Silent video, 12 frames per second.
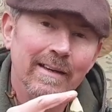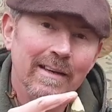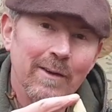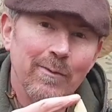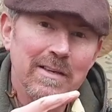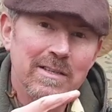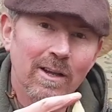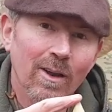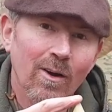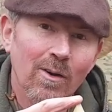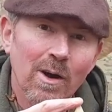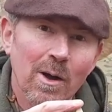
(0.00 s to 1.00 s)
If it's a
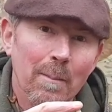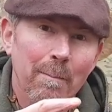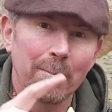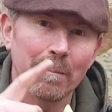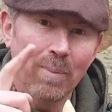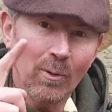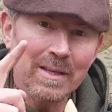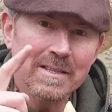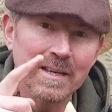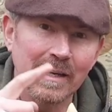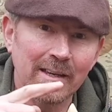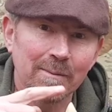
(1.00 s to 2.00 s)
long
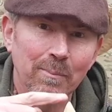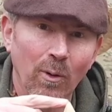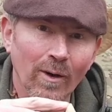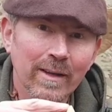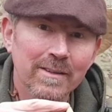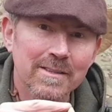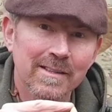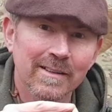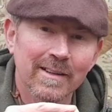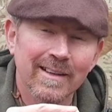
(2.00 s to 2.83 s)
pointy point,